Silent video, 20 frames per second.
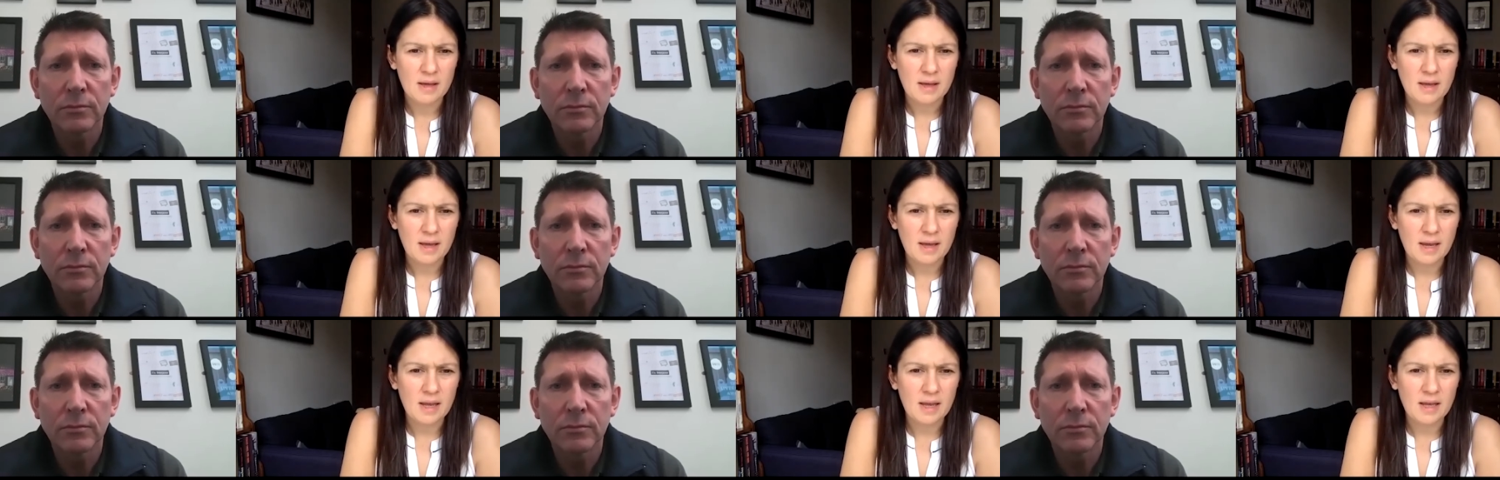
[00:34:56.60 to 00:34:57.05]

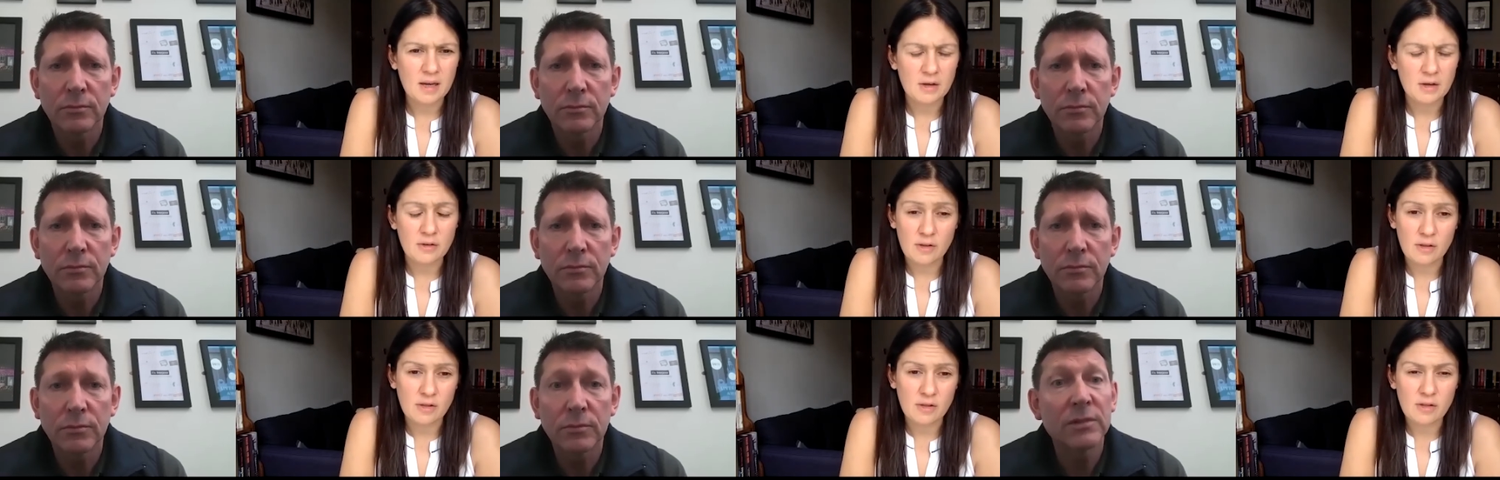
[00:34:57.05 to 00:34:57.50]
Speaker 1: in
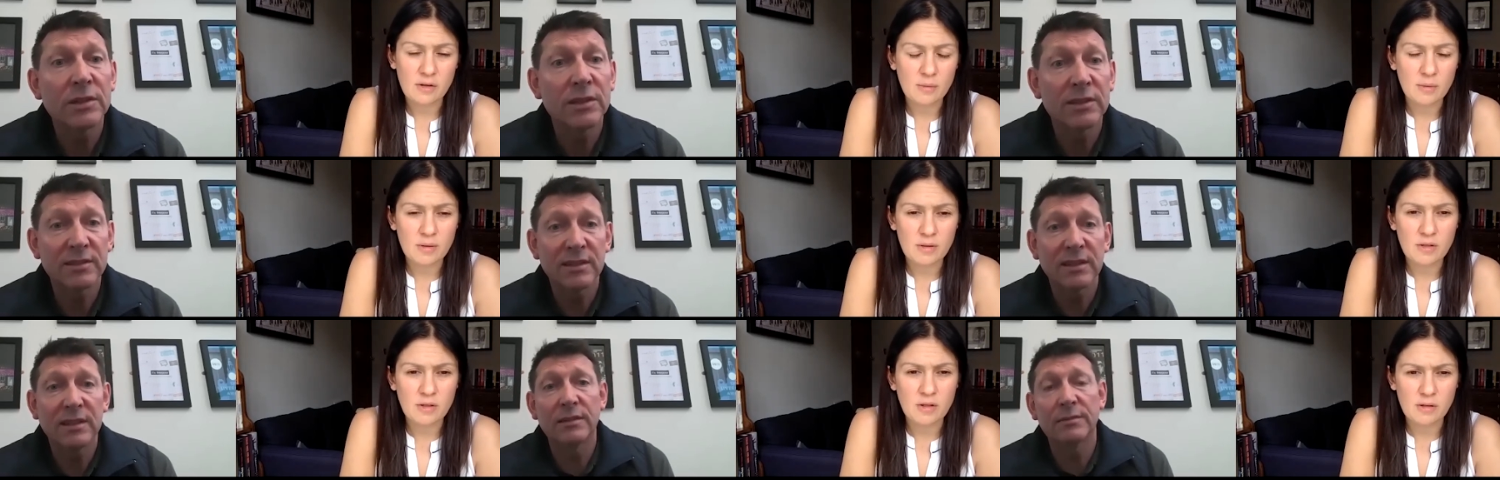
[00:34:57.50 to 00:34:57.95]
England and to,
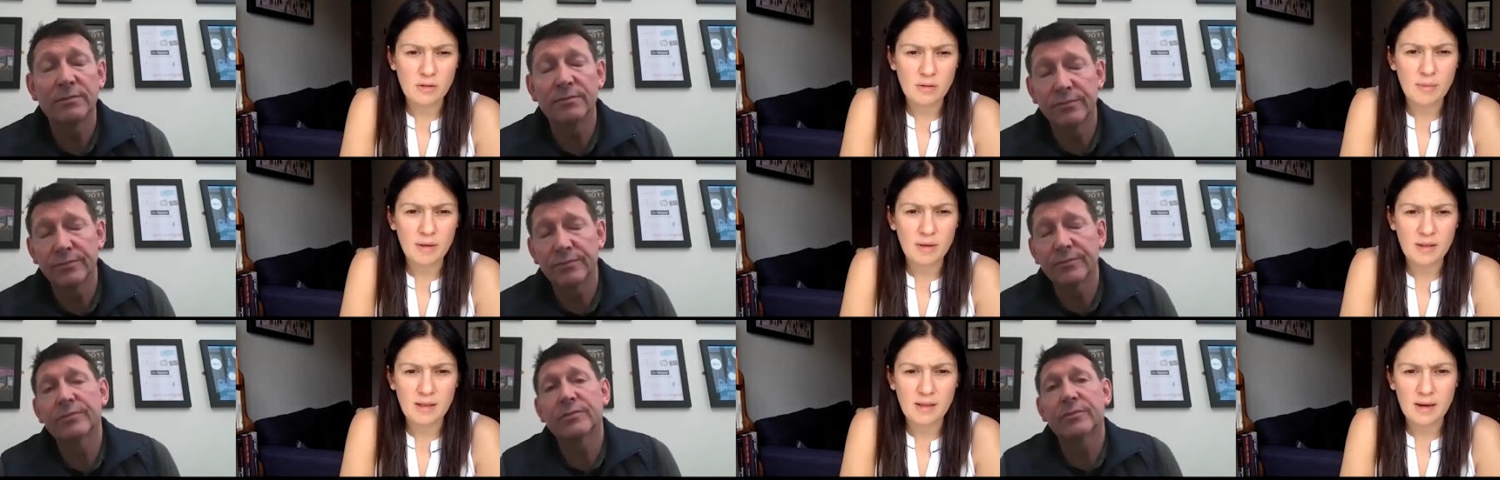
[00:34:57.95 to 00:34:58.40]
to some
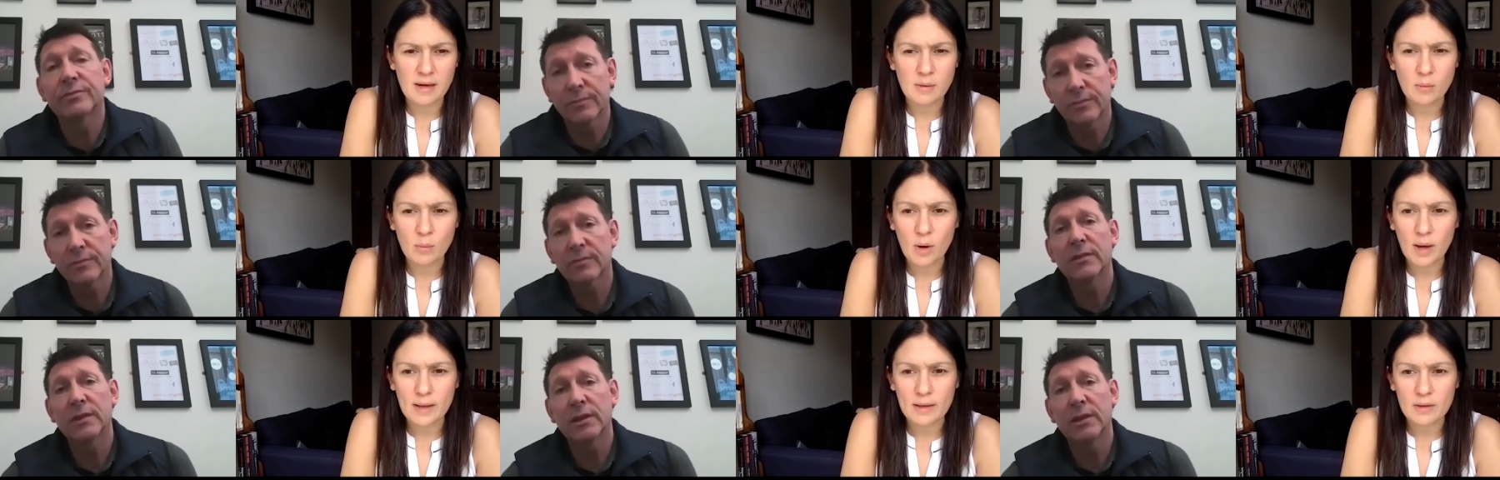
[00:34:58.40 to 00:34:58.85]
extent in
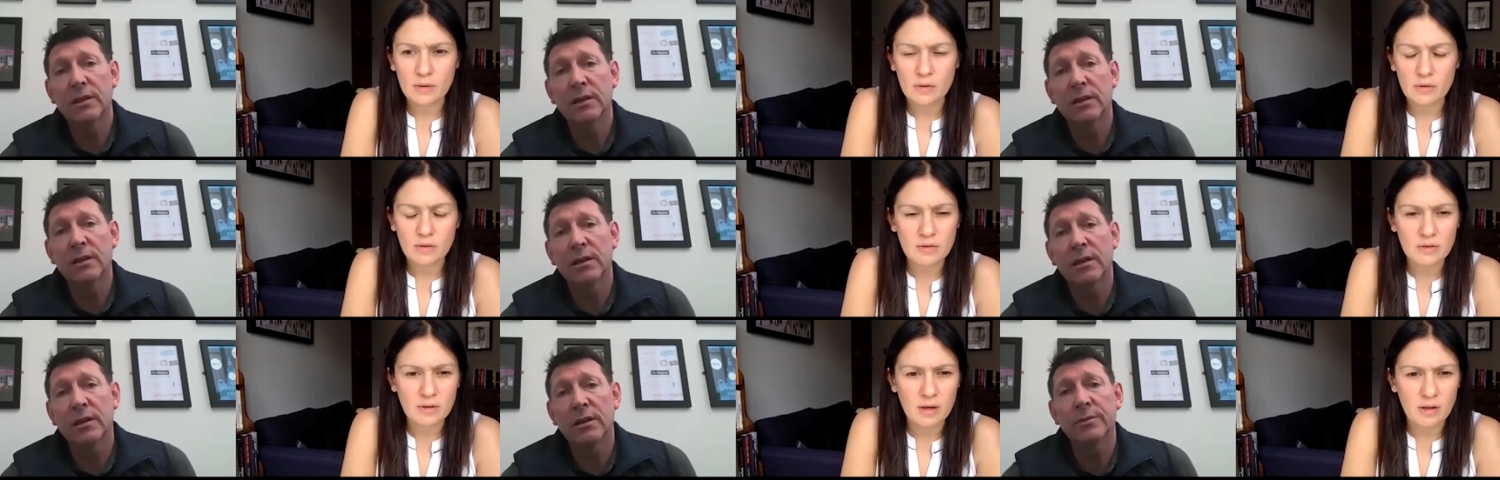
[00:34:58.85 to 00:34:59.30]

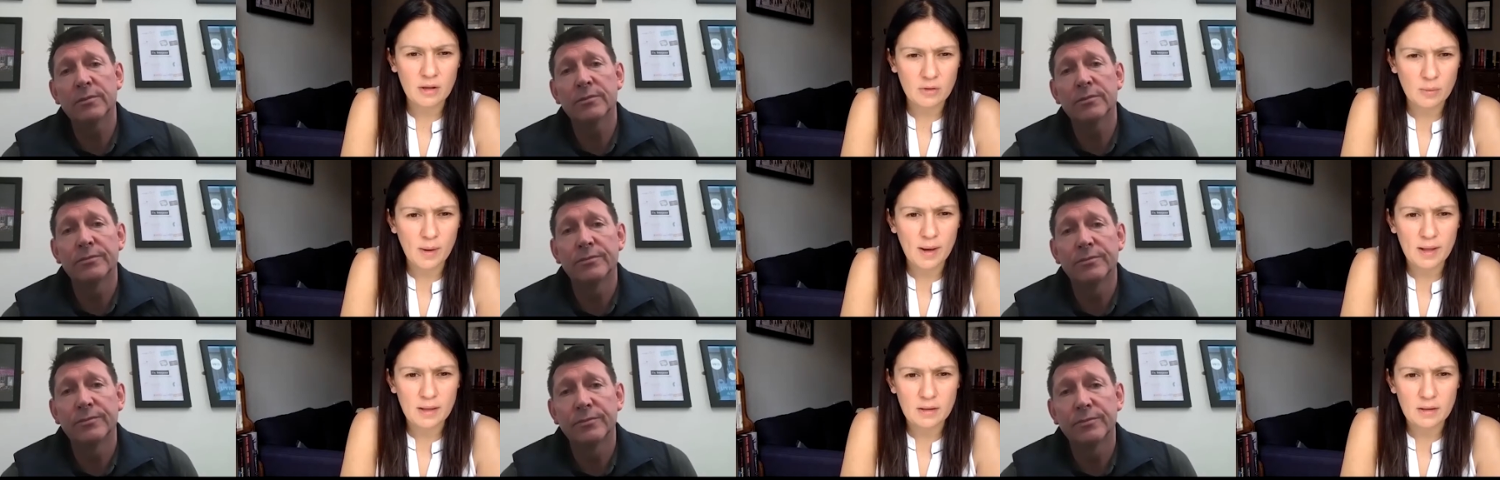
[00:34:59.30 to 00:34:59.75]
Wales as
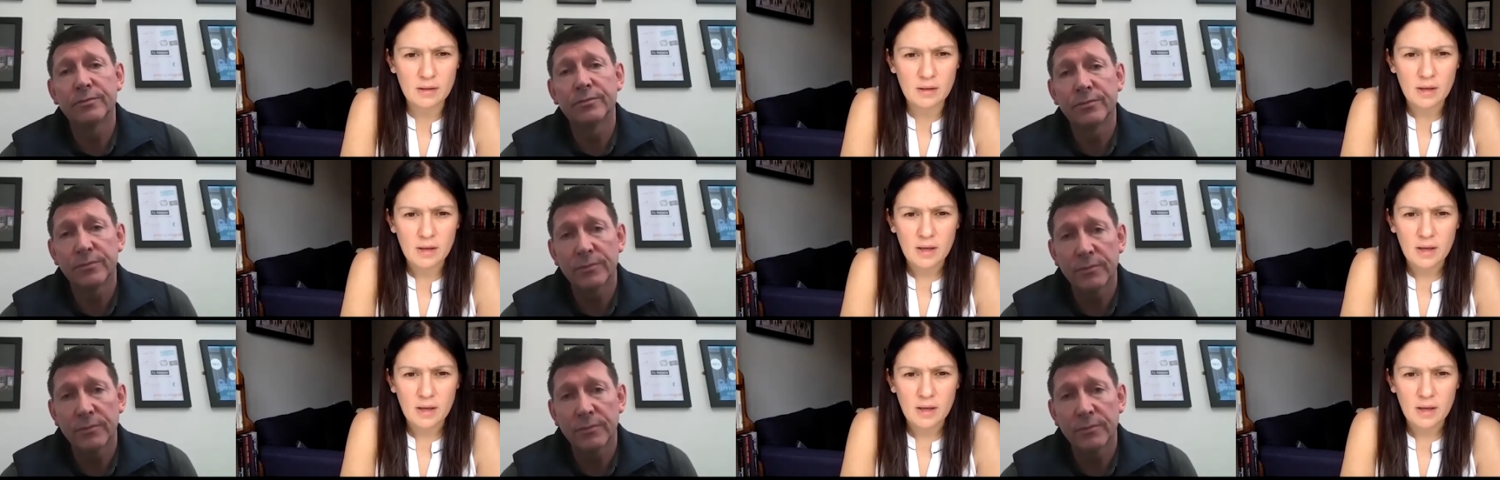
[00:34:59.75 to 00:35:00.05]
well.